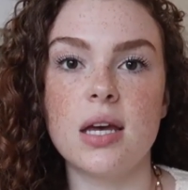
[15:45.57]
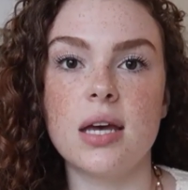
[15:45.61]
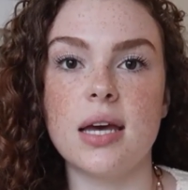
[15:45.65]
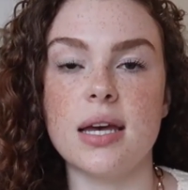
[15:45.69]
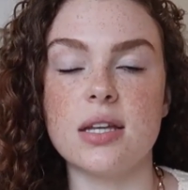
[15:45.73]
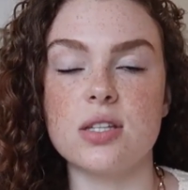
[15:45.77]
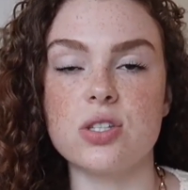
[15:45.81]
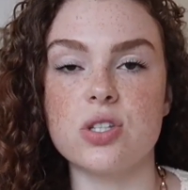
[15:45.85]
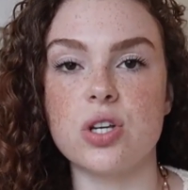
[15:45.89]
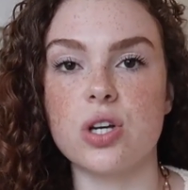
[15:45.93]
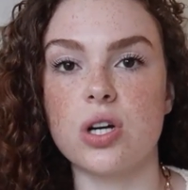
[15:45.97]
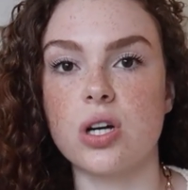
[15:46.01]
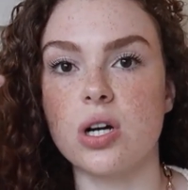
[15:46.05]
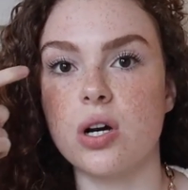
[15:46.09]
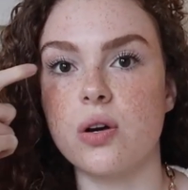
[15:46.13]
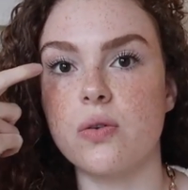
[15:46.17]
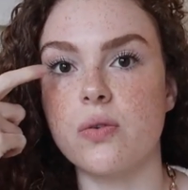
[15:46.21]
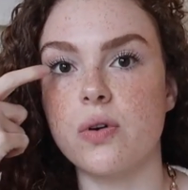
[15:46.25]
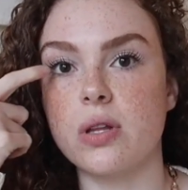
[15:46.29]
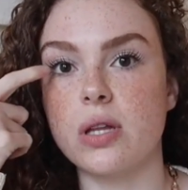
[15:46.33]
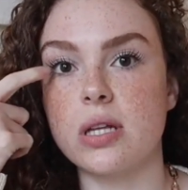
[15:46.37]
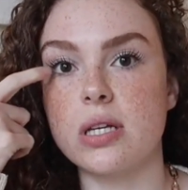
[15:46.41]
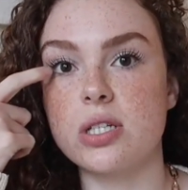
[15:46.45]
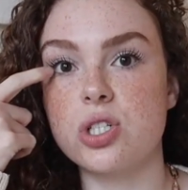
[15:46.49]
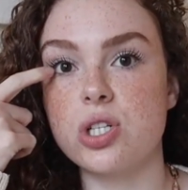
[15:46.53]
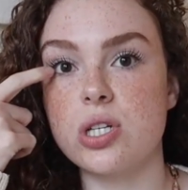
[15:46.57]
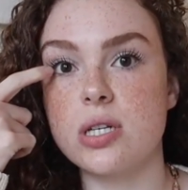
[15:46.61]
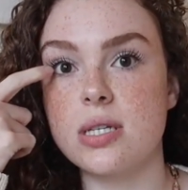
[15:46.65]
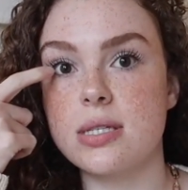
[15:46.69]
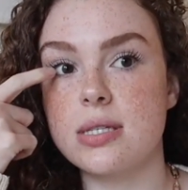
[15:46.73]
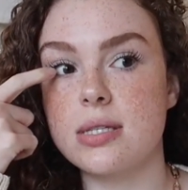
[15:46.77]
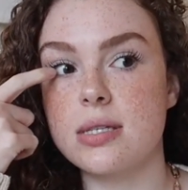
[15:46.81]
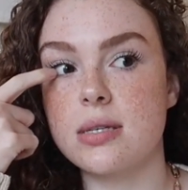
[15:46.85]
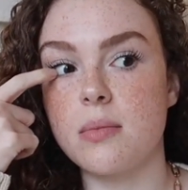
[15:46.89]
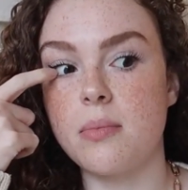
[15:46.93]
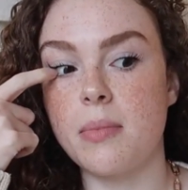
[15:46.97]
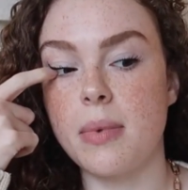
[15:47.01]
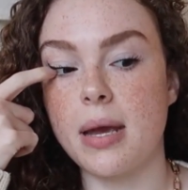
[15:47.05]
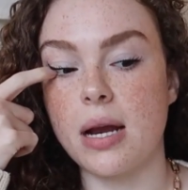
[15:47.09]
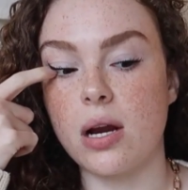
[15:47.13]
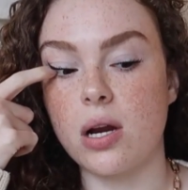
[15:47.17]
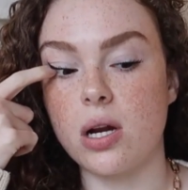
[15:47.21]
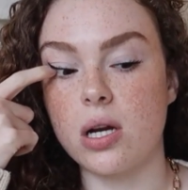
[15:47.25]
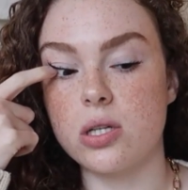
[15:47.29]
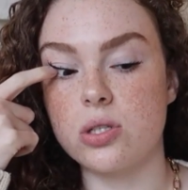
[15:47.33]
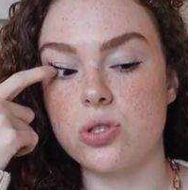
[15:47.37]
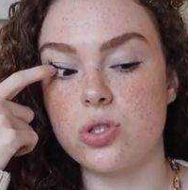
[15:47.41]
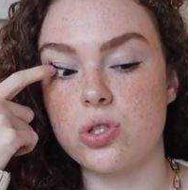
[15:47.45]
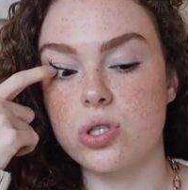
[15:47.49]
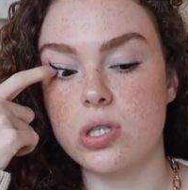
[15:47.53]
It's your religious
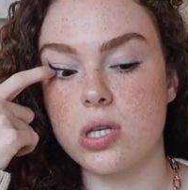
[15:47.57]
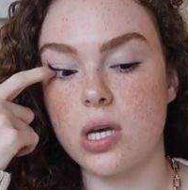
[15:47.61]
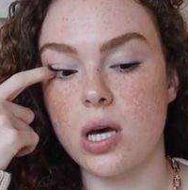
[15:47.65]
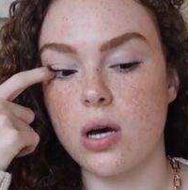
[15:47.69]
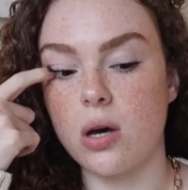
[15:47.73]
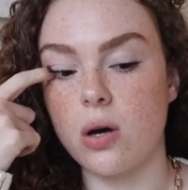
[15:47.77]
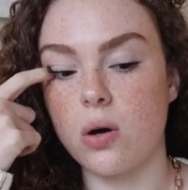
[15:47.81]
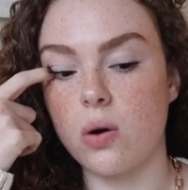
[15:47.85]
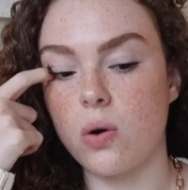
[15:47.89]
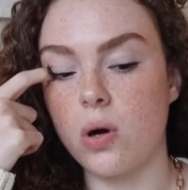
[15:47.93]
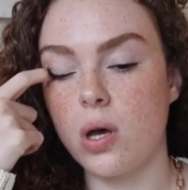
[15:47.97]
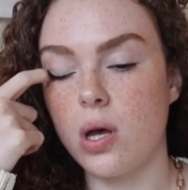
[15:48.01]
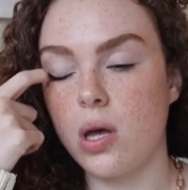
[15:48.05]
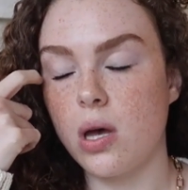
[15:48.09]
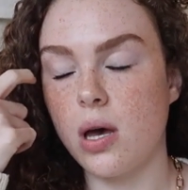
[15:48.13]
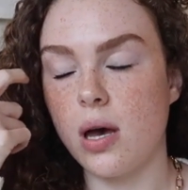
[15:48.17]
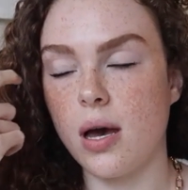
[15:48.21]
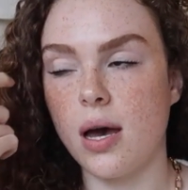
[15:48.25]
marriage. So